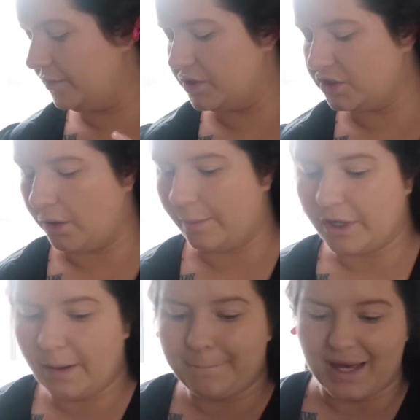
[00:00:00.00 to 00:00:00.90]
So I'm
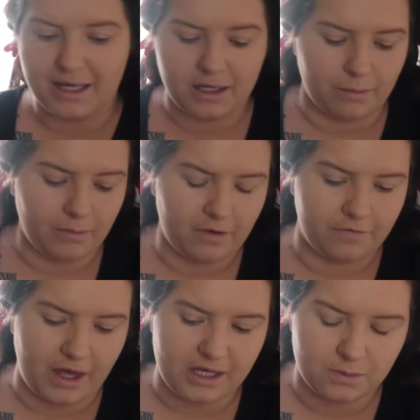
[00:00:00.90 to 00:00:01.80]
gonna bake my
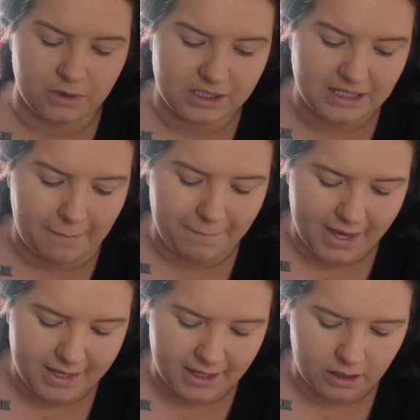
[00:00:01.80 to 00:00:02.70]
face. When I say
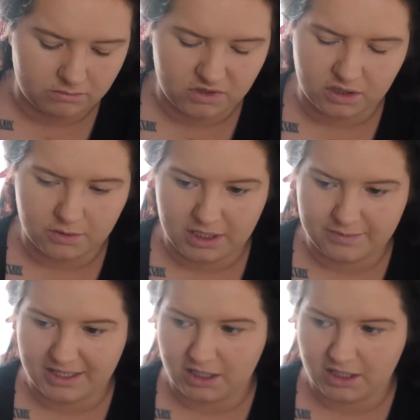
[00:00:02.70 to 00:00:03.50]
bake it, you know what I mean.